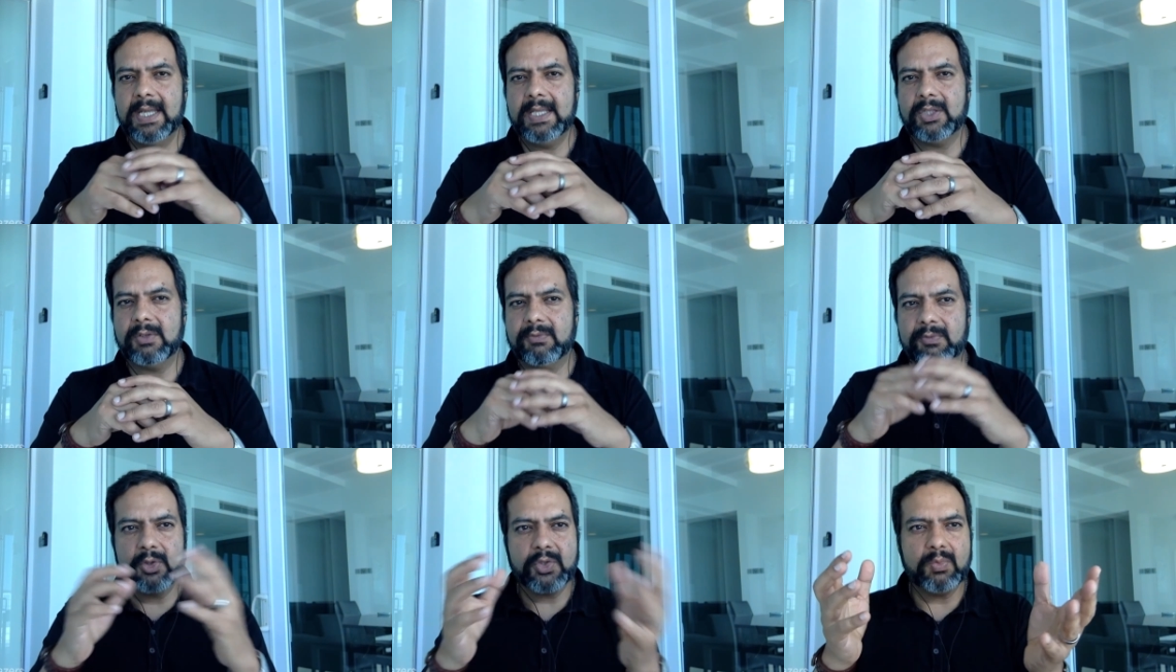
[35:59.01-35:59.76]
The
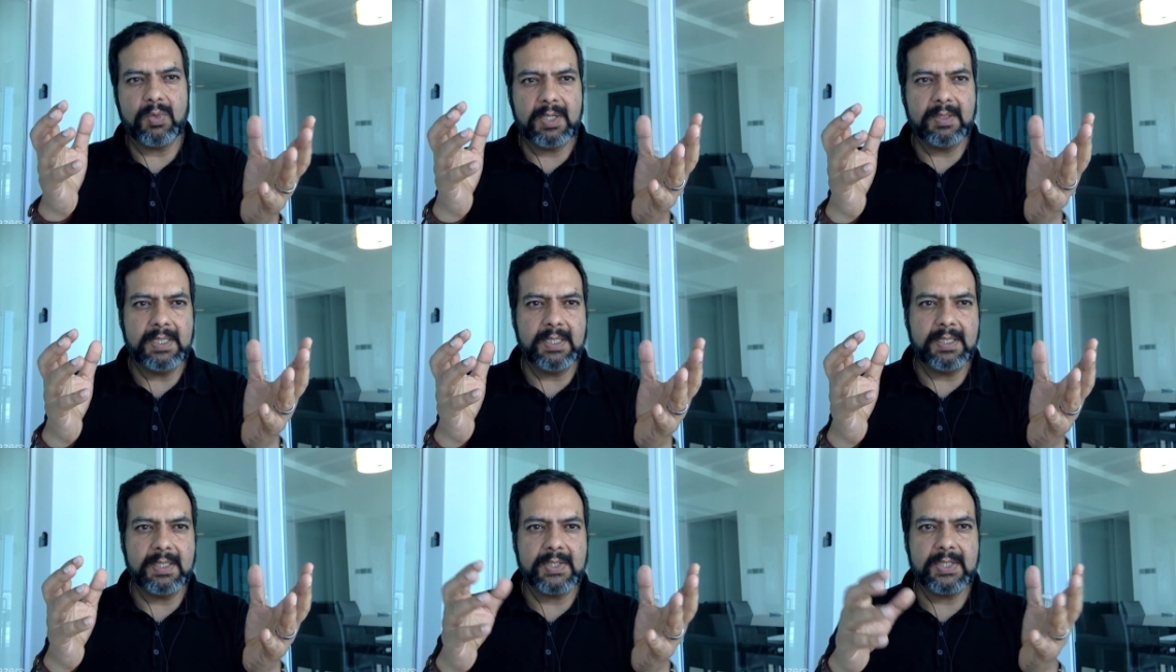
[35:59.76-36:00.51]
first one
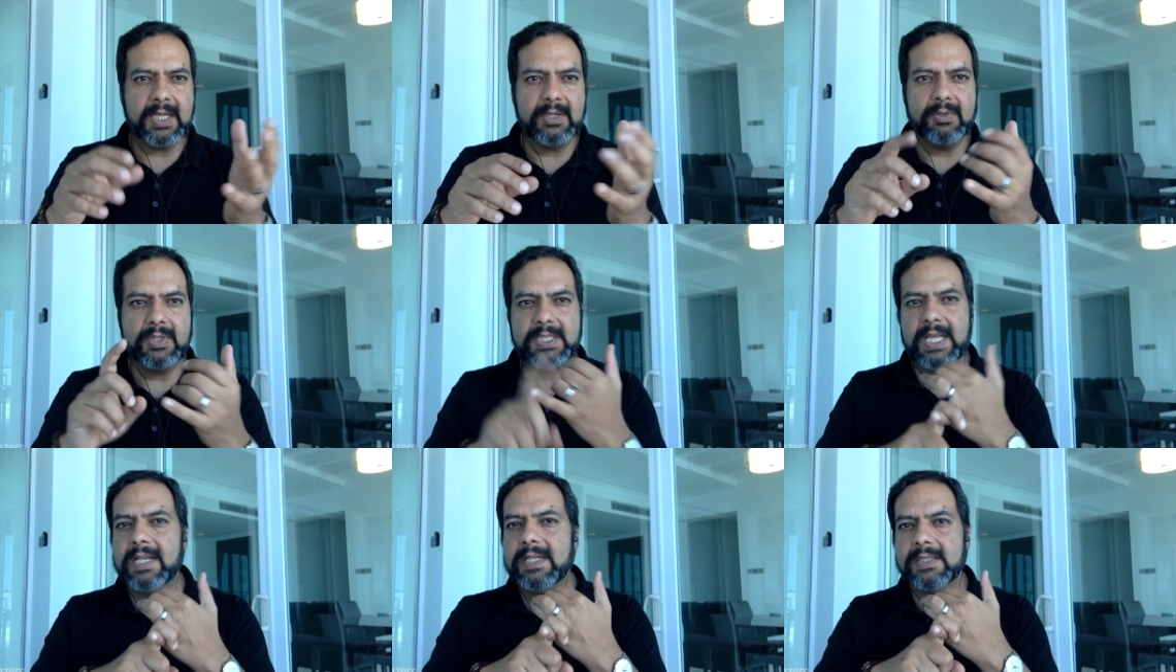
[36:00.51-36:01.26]
is
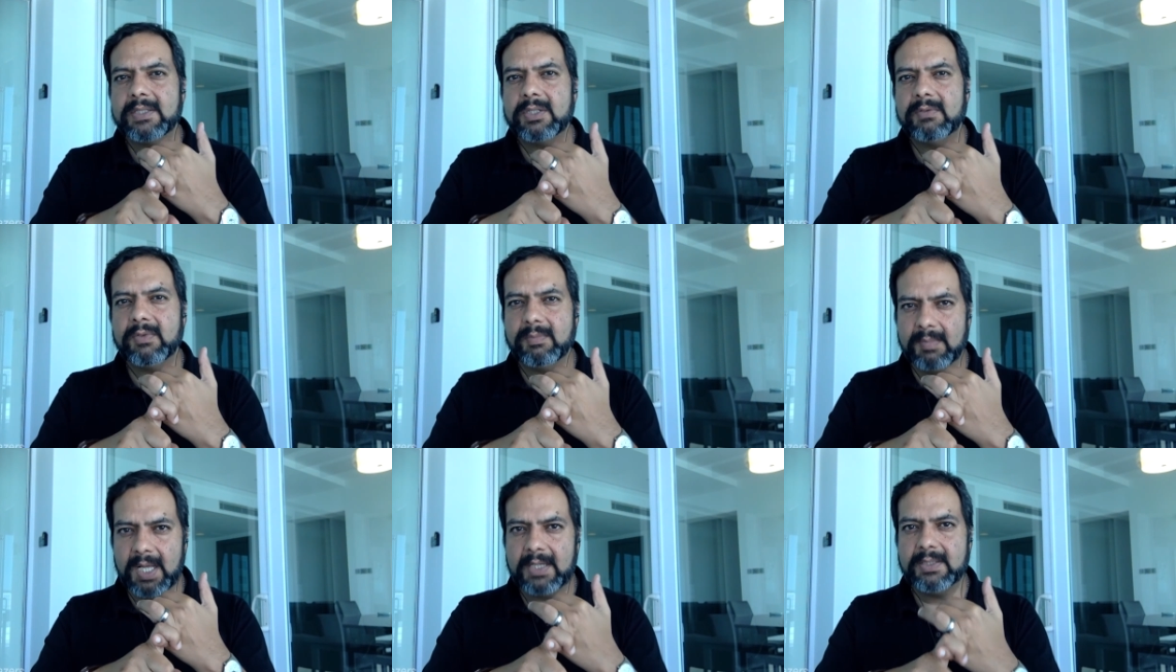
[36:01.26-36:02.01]
understanding the different
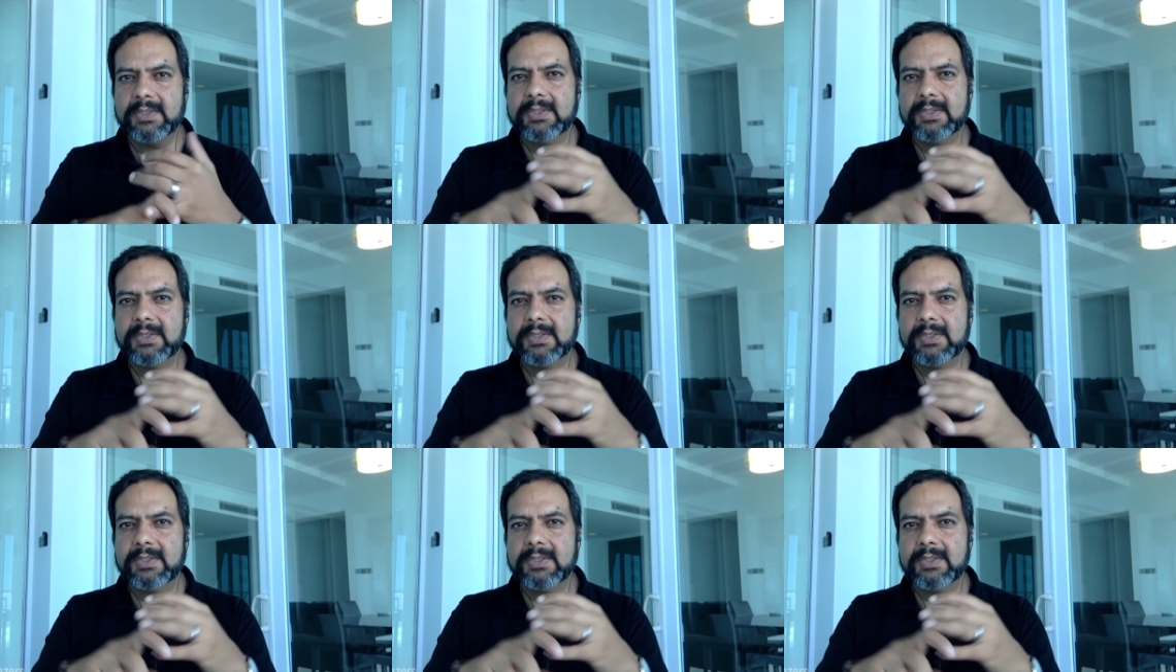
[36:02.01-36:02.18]
models: